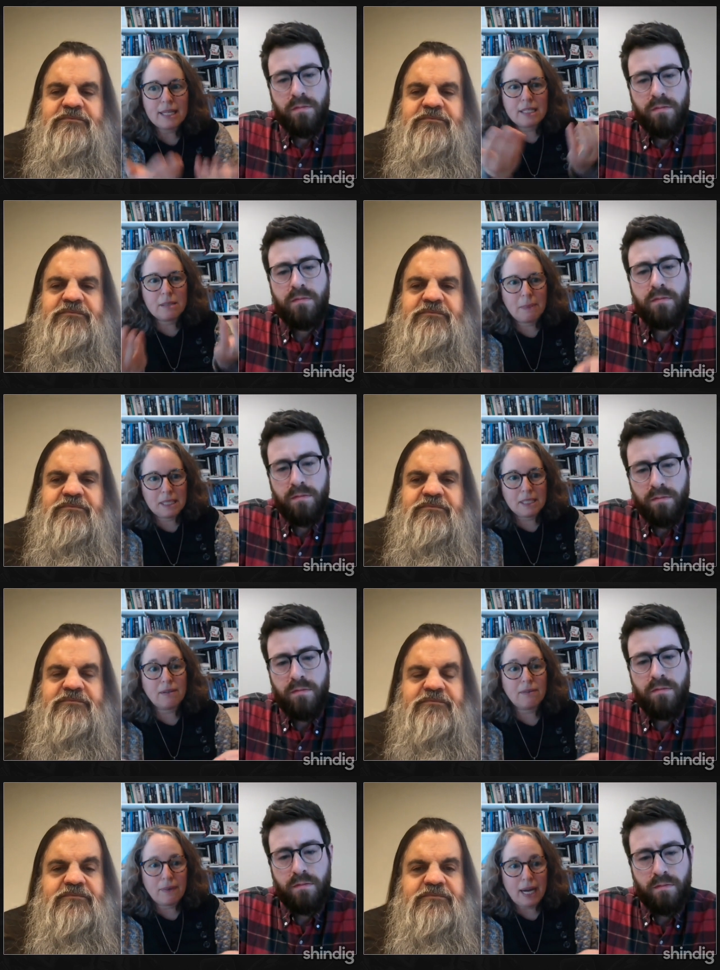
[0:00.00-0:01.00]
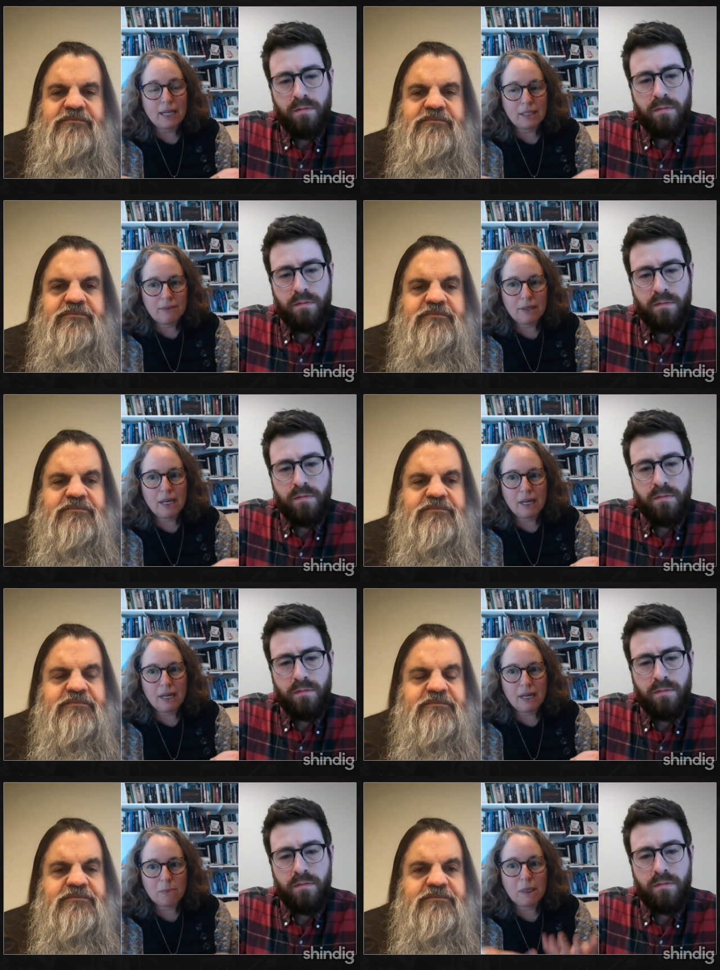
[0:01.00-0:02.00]
Speaker 1: spaces of active engagement
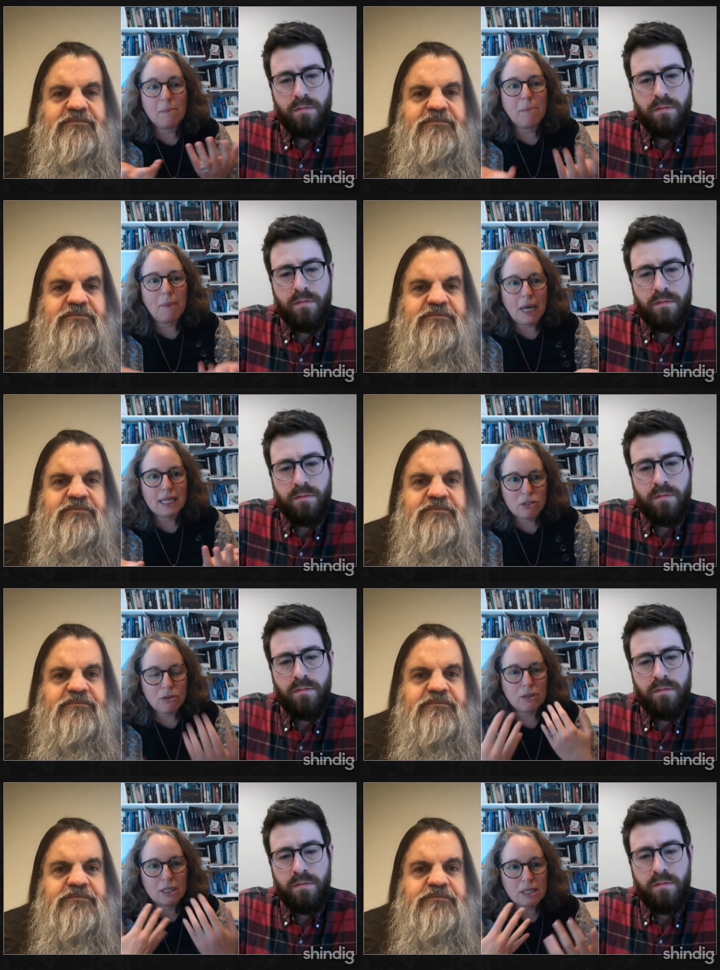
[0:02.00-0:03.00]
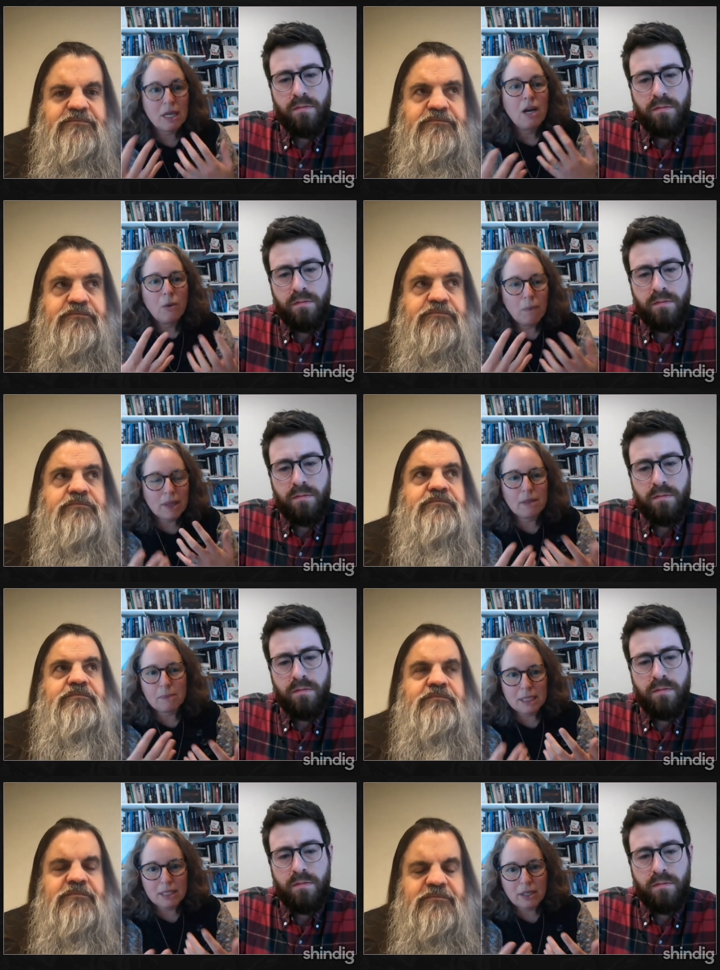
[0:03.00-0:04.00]
by students with the
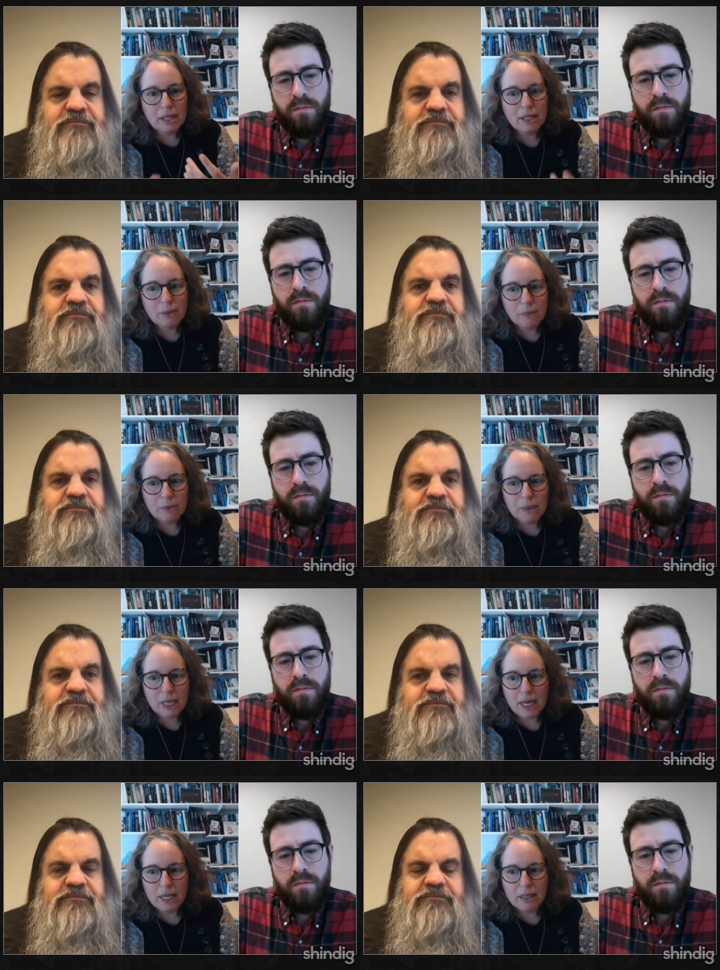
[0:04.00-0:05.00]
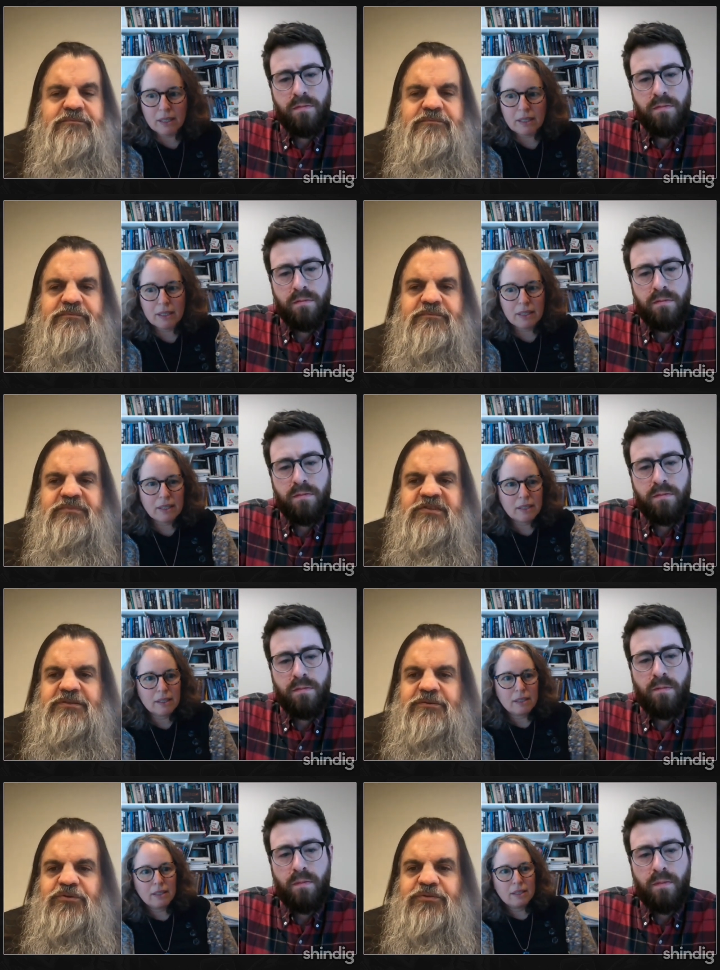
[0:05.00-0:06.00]
material and with one another.
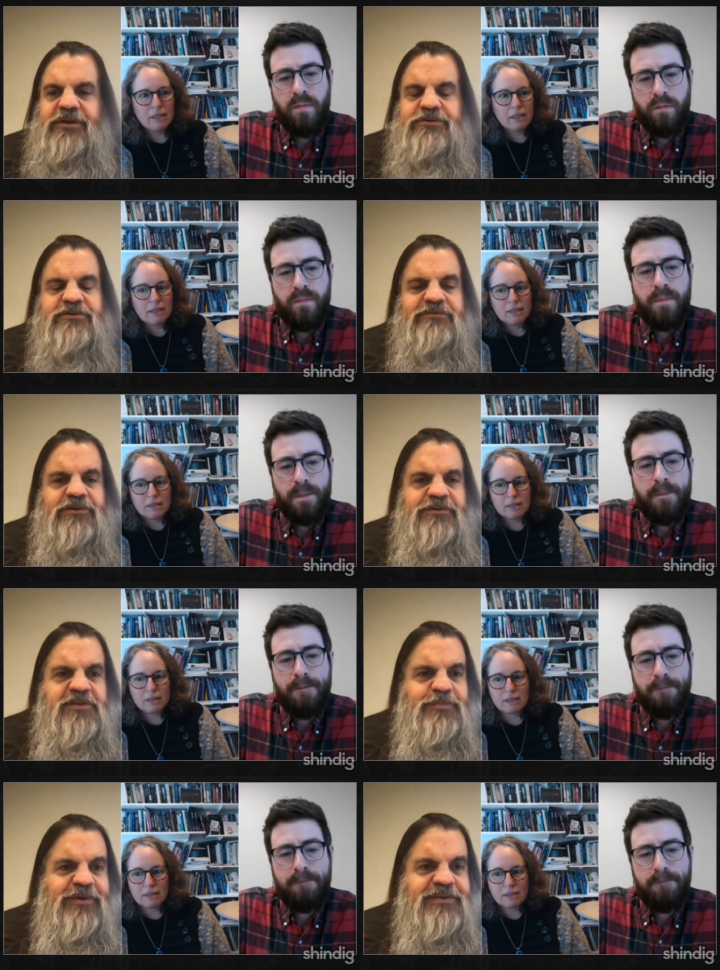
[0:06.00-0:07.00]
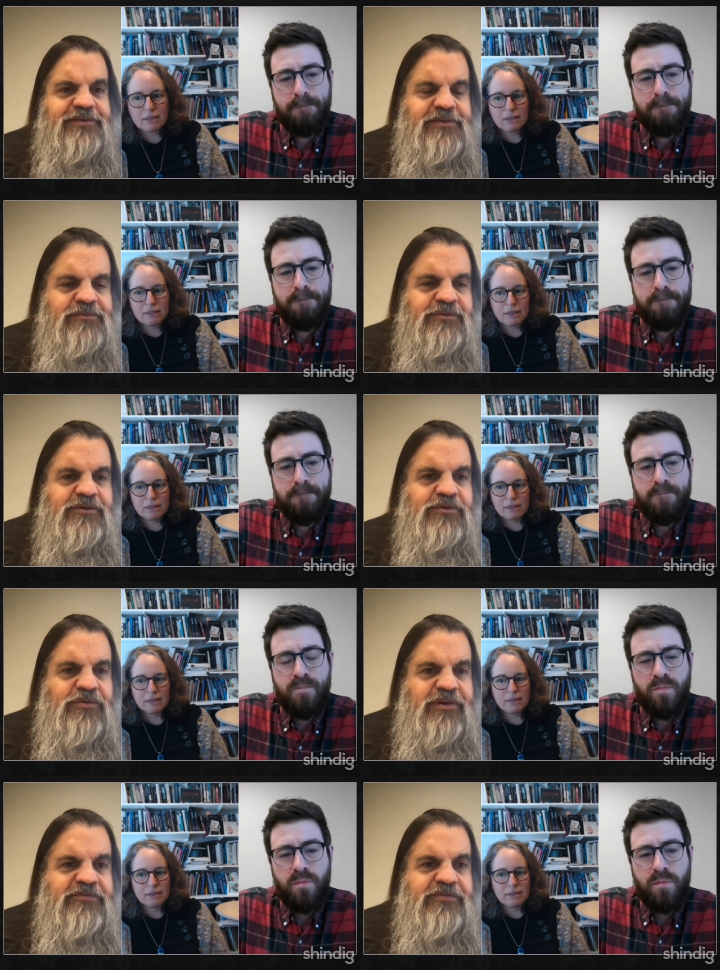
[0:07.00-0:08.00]
Speaker 2: Creators of learning spaces. What a
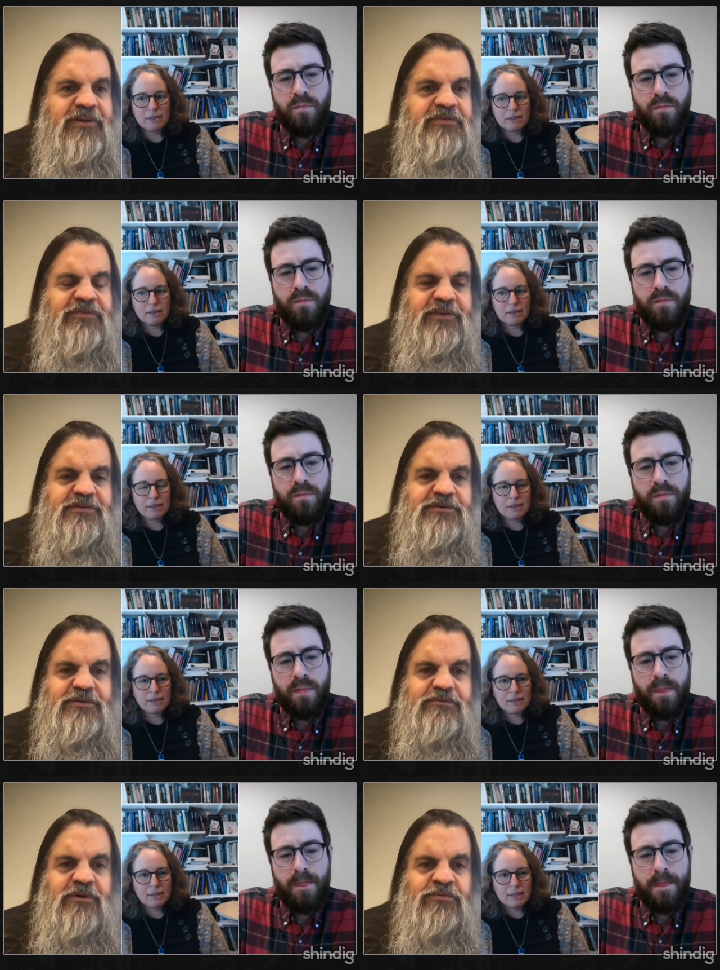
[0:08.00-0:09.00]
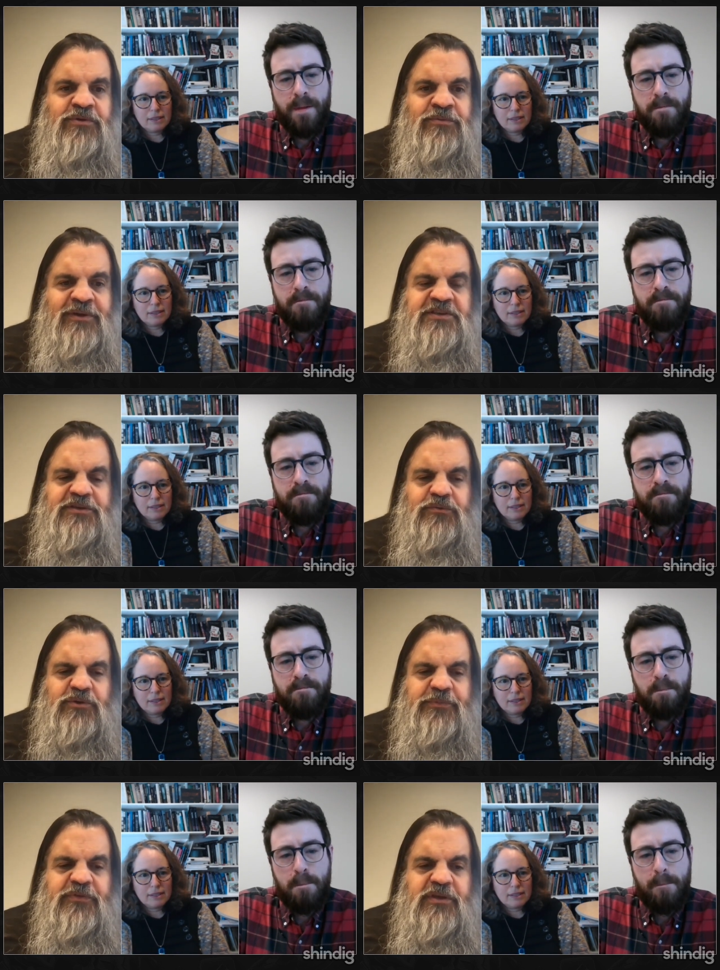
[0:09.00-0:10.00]
great phrase for this too, a really resonant
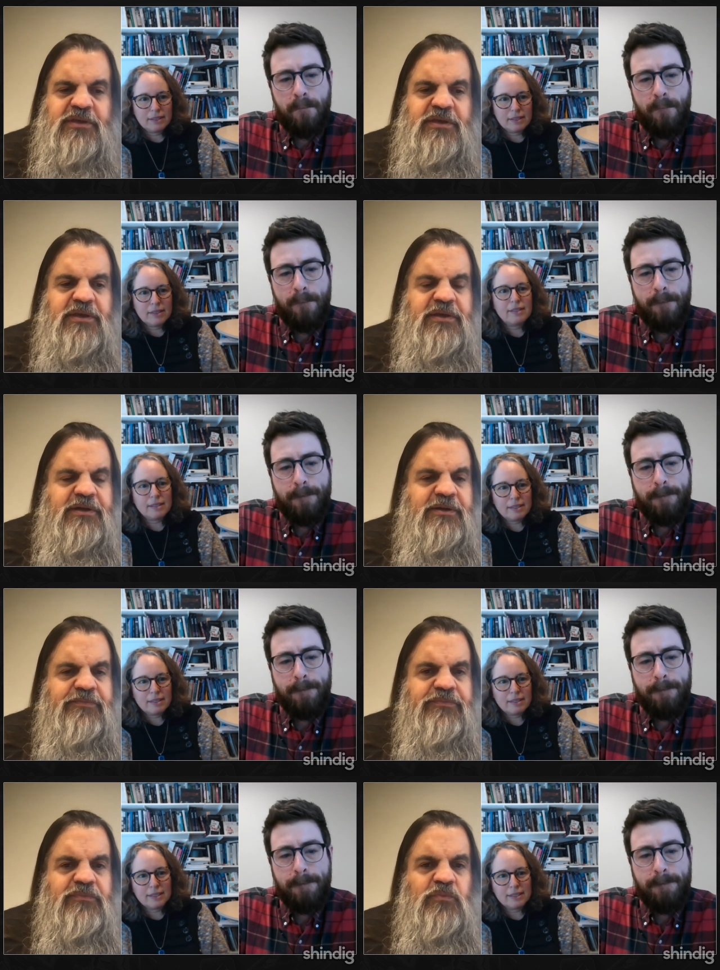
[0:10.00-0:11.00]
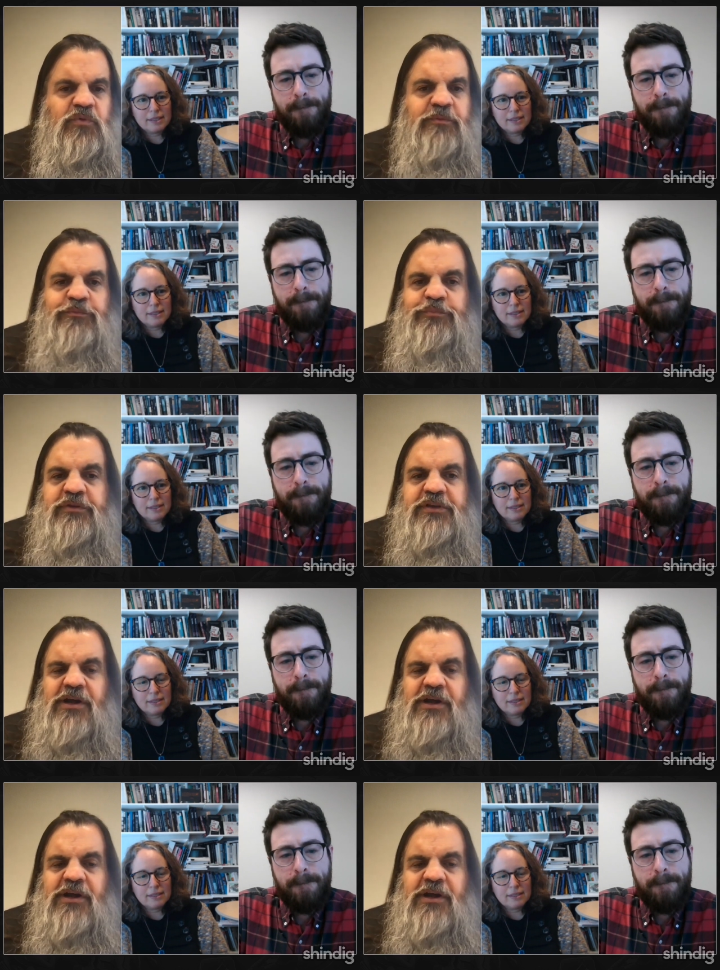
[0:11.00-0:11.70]
one. Um, well, building